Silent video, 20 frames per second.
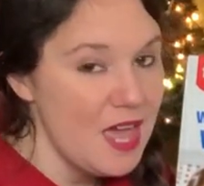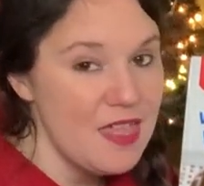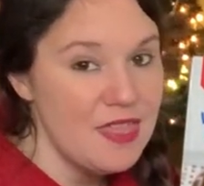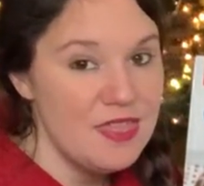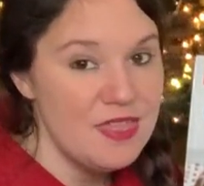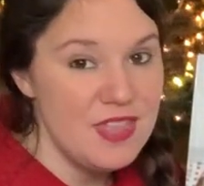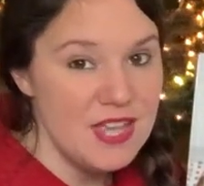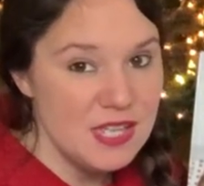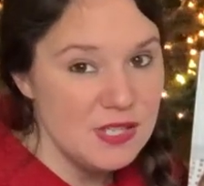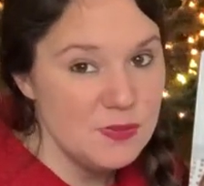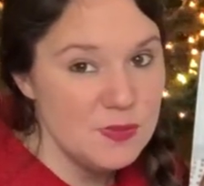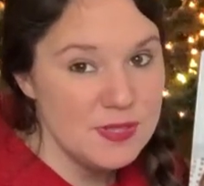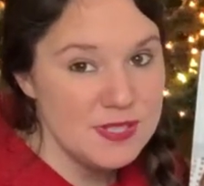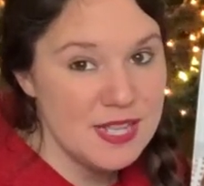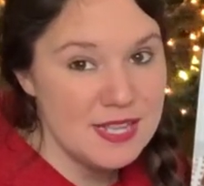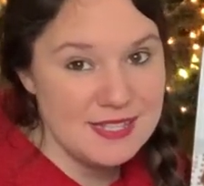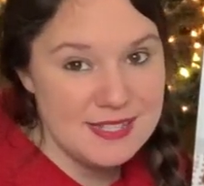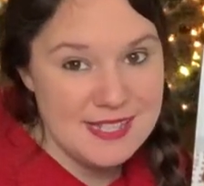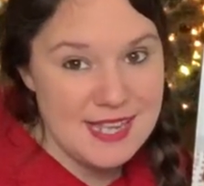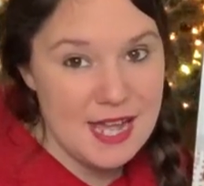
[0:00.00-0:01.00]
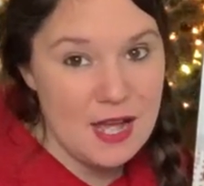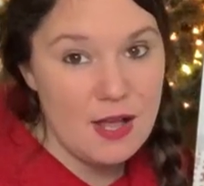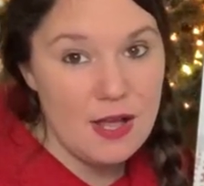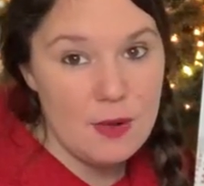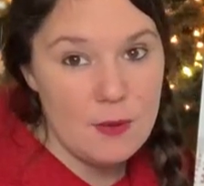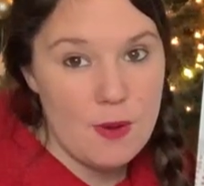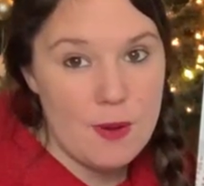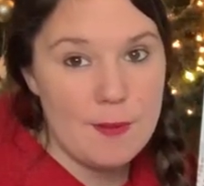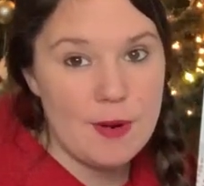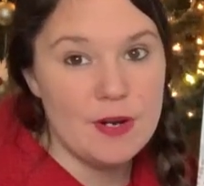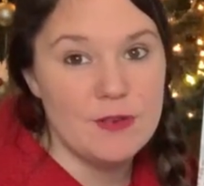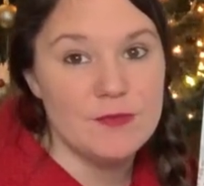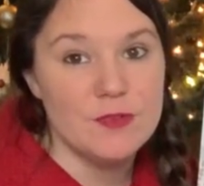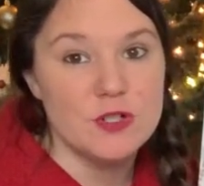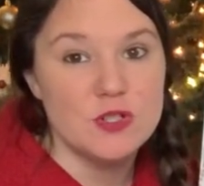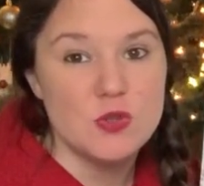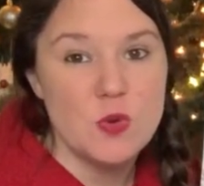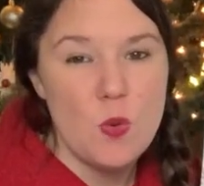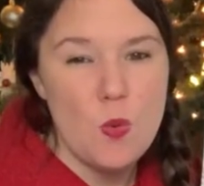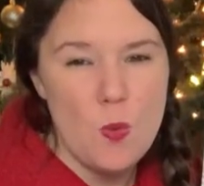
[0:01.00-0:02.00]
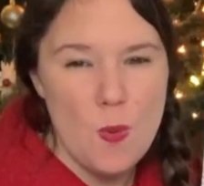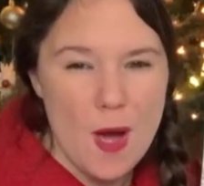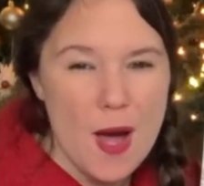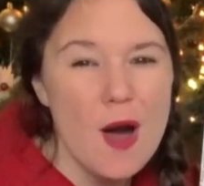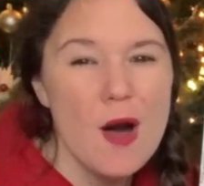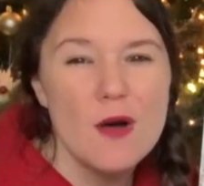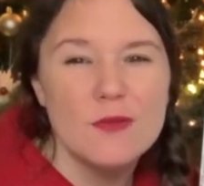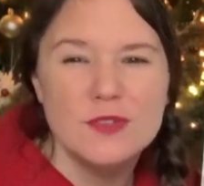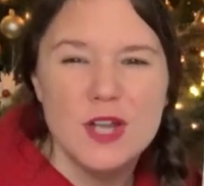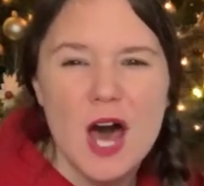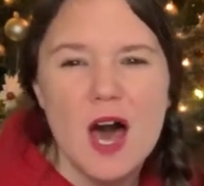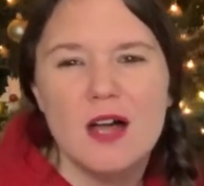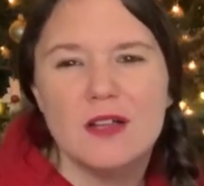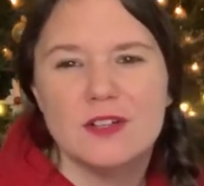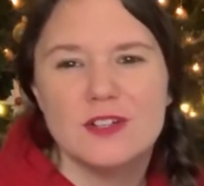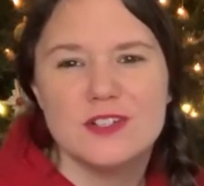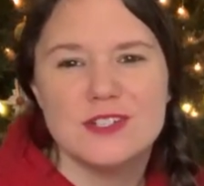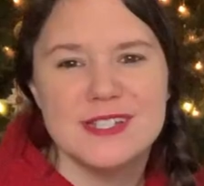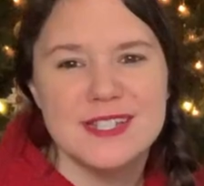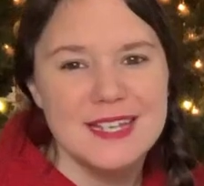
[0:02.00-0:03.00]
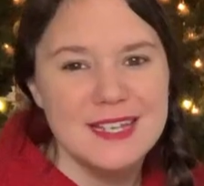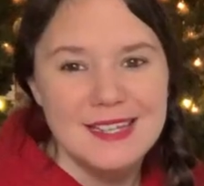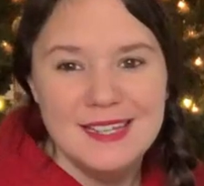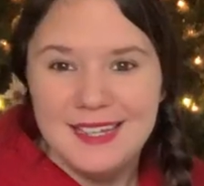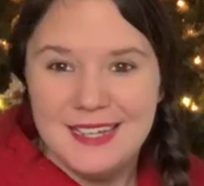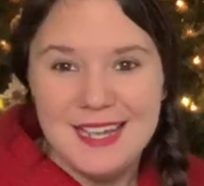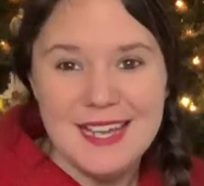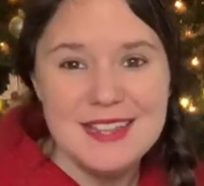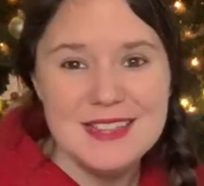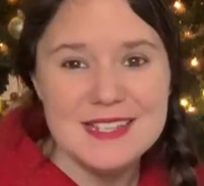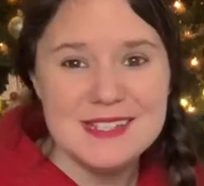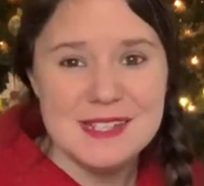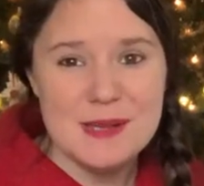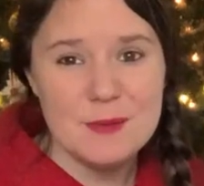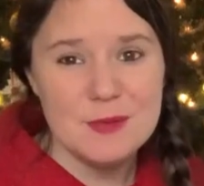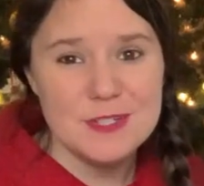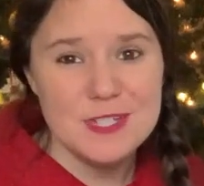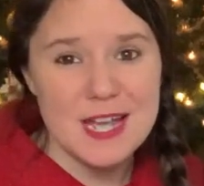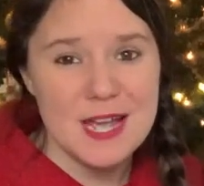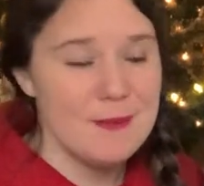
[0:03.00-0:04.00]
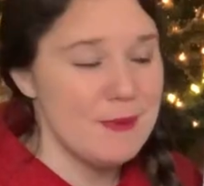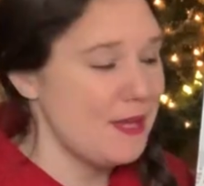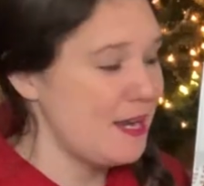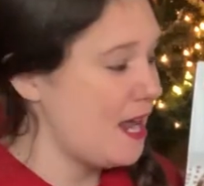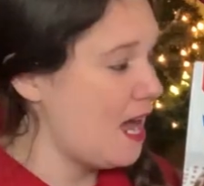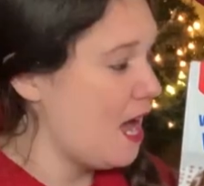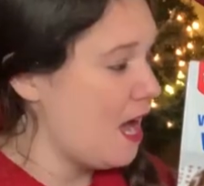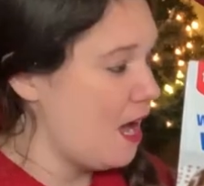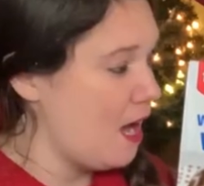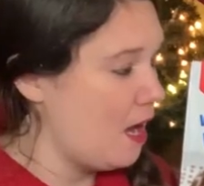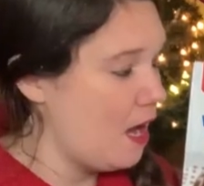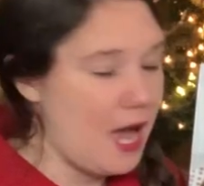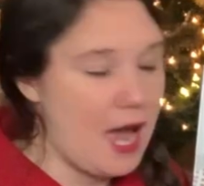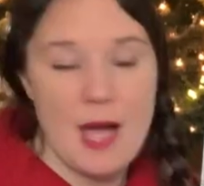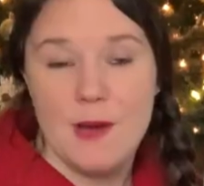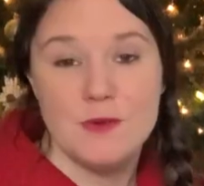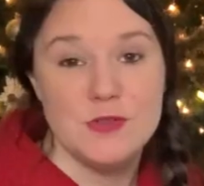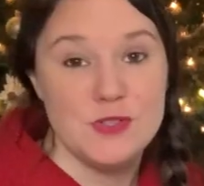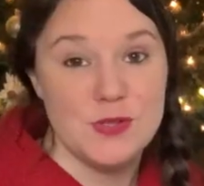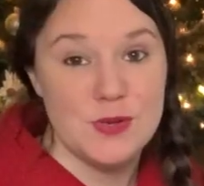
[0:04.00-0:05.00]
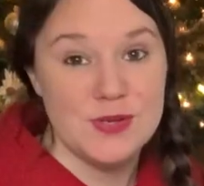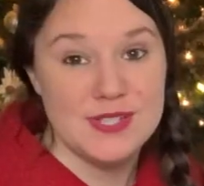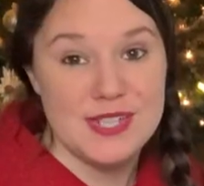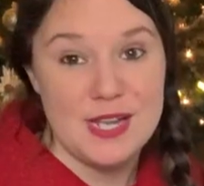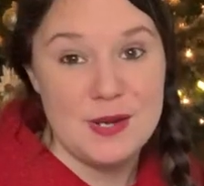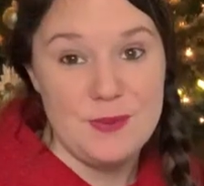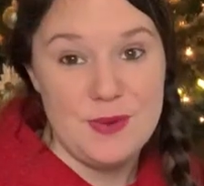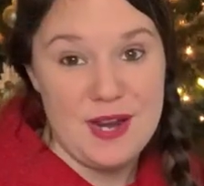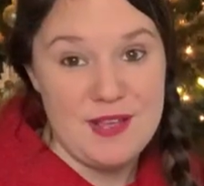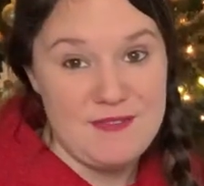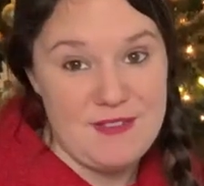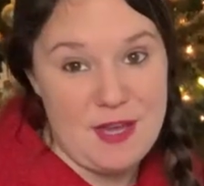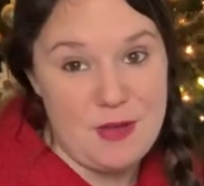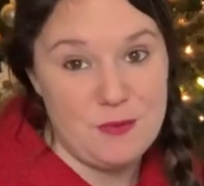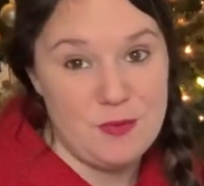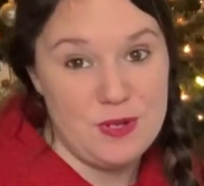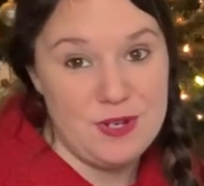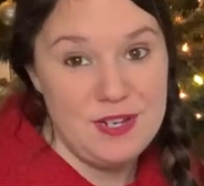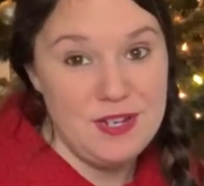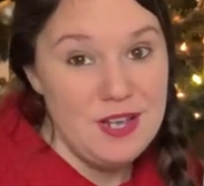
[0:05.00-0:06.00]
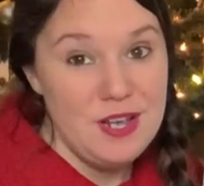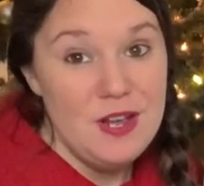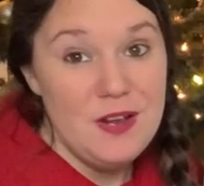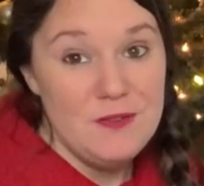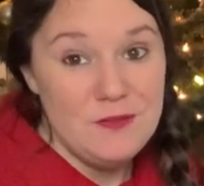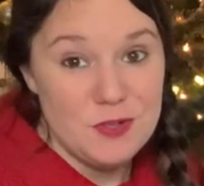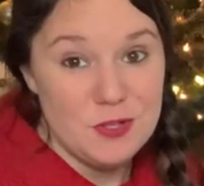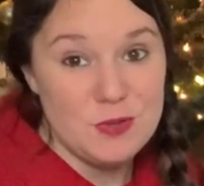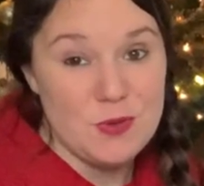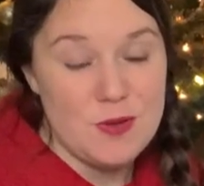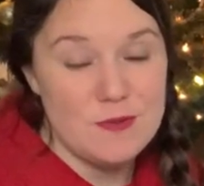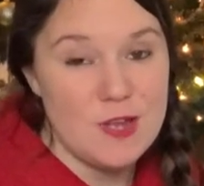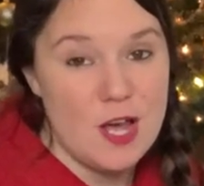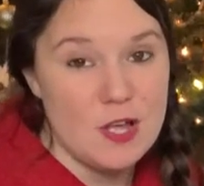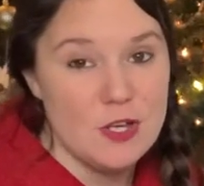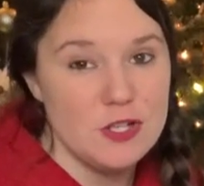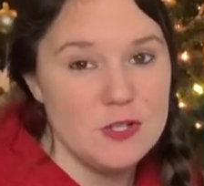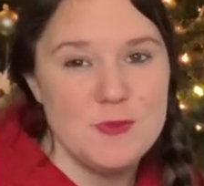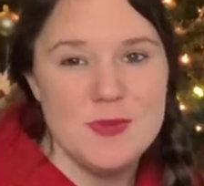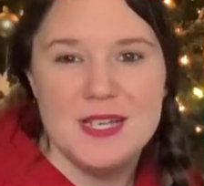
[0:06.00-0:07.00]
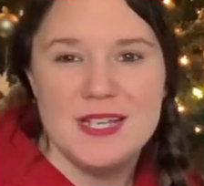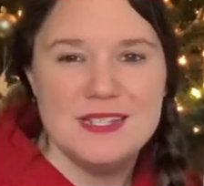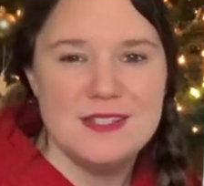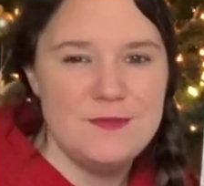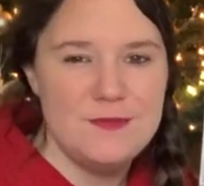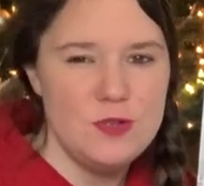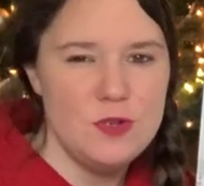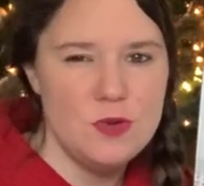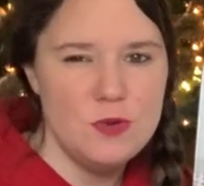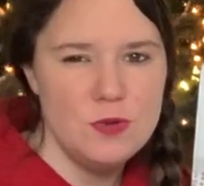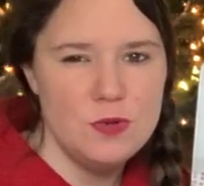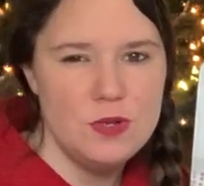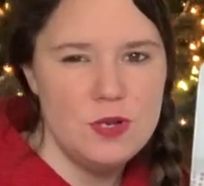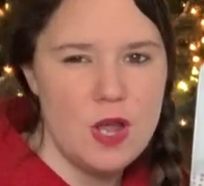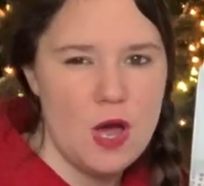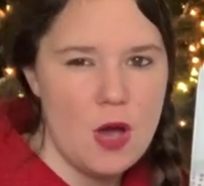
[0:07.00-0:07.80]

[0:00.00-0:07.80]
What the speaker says: This was on sale at Walmart for $12 in the summertime, and I was so excited when I found one for $12, because if you don't